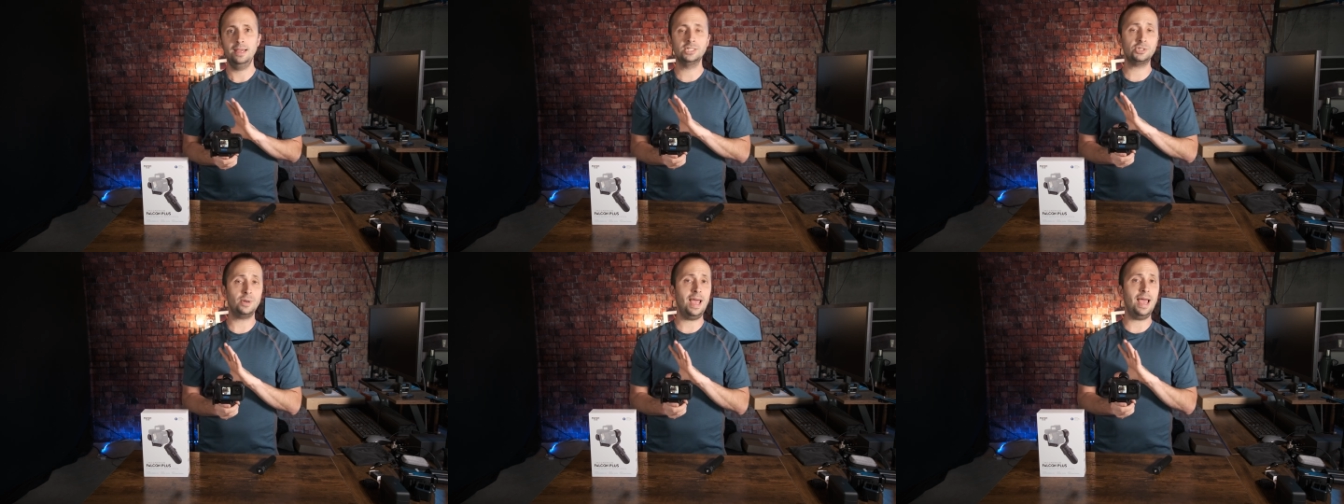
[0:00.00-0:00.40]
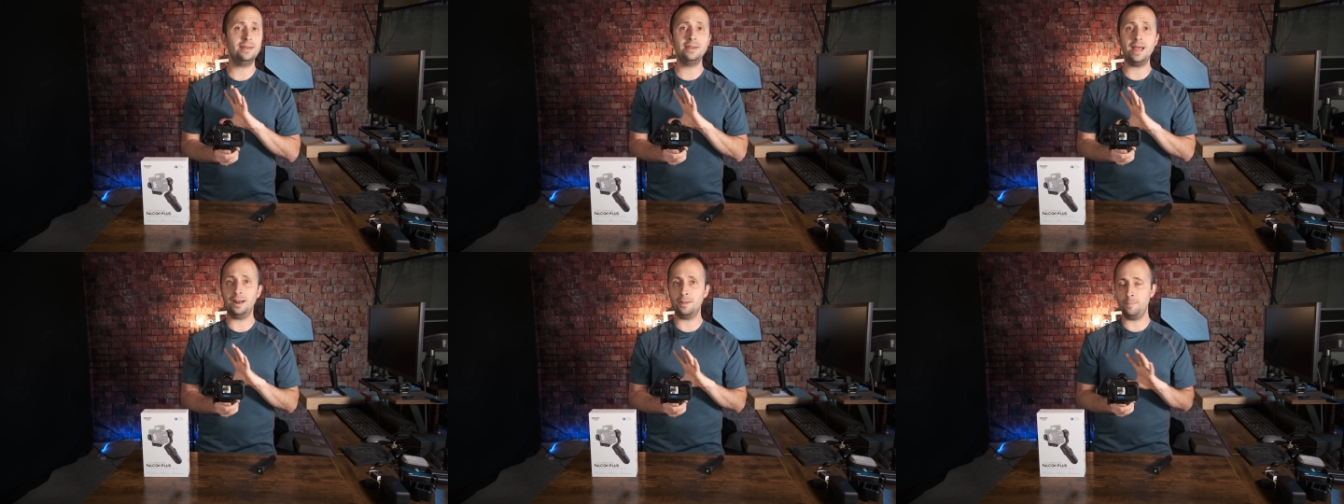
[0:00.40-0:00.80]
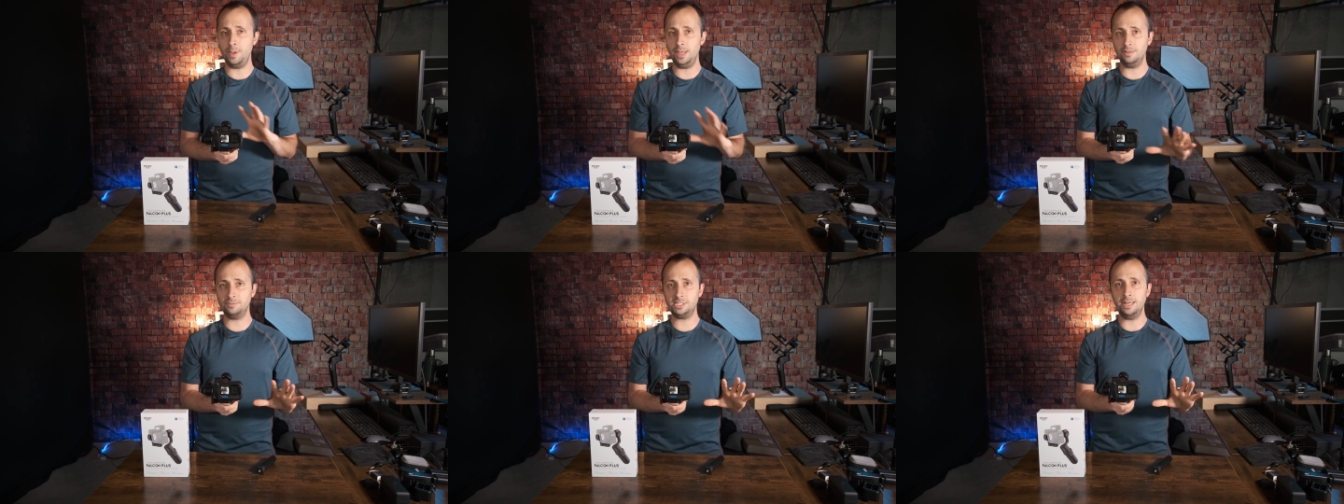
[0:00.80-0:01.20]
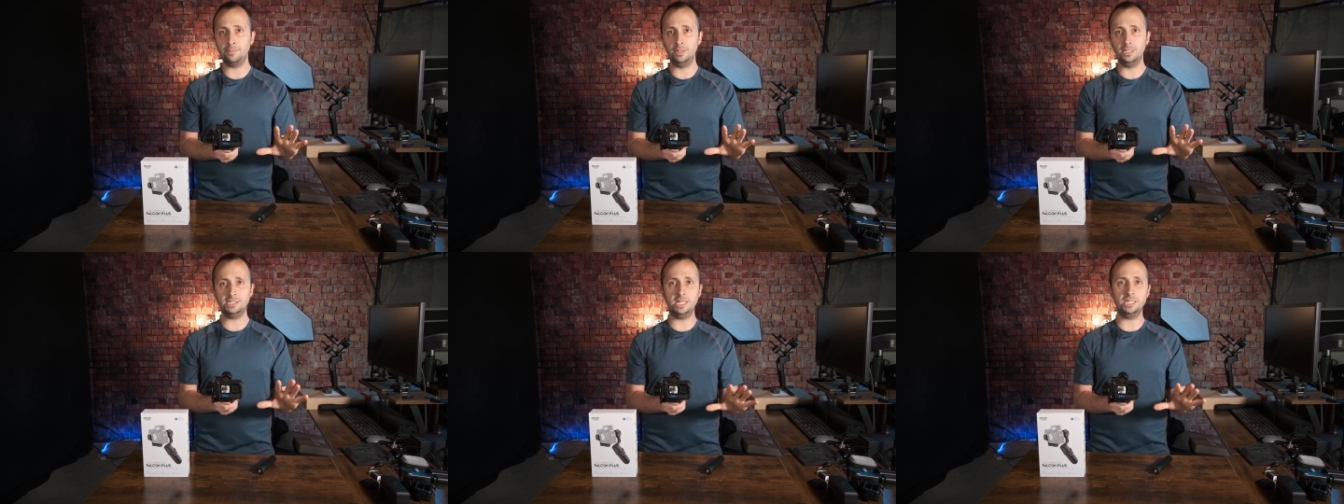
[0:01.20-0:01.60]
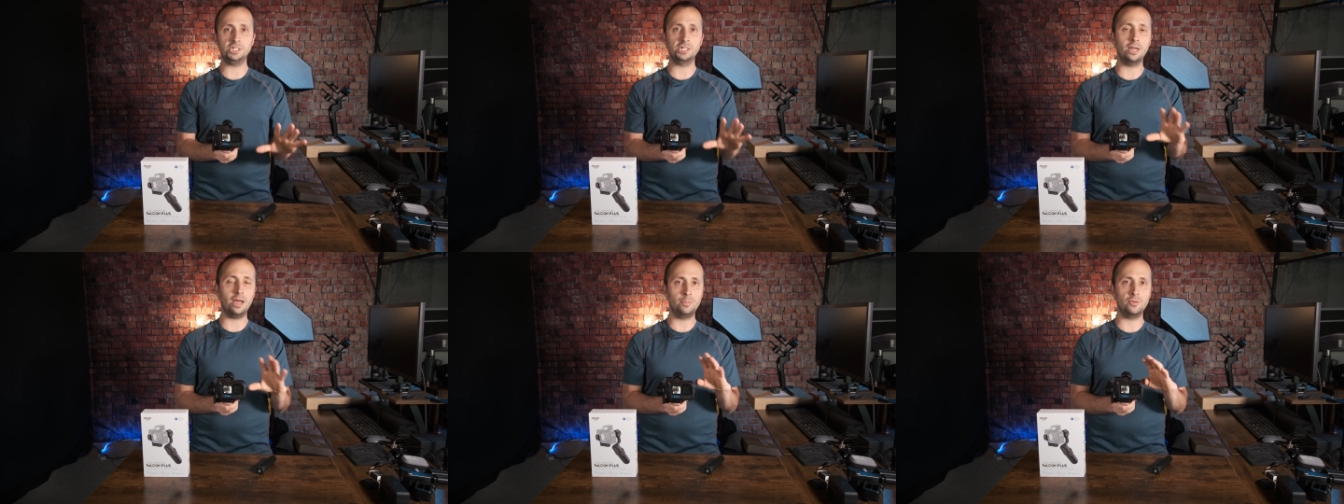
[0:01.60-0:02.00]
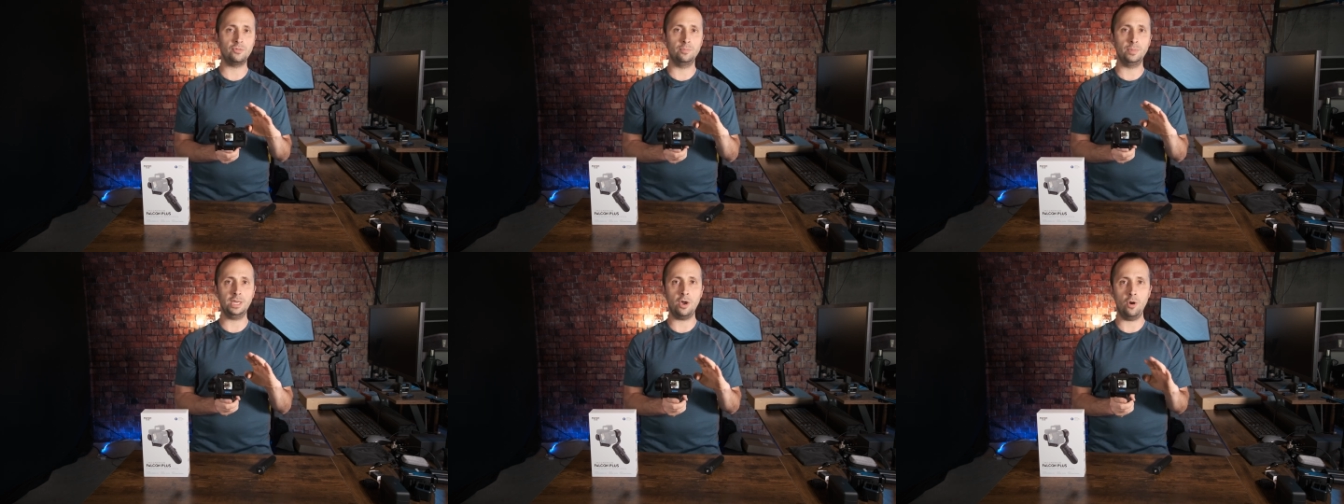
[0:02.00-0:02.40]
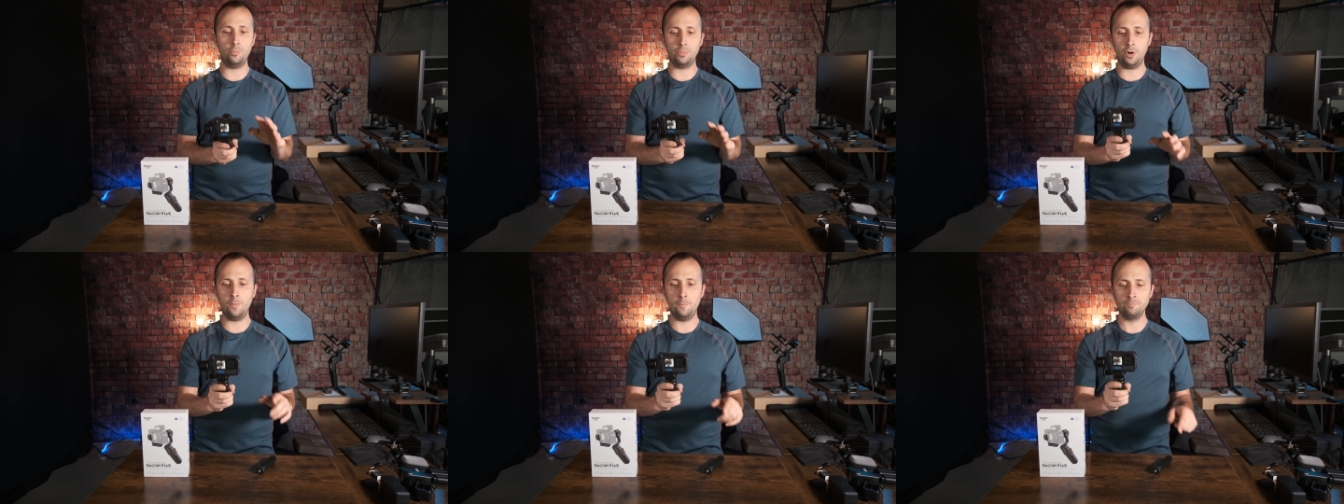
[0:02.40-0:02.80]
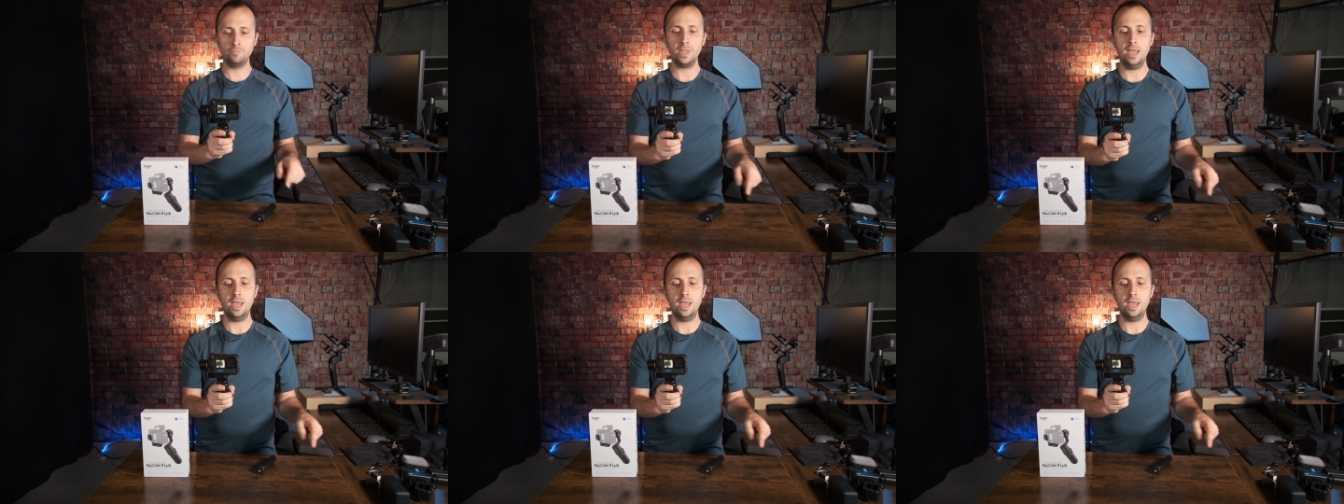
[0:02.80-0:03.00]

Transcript: So I had not a bit of stabilization coming from the GoPro.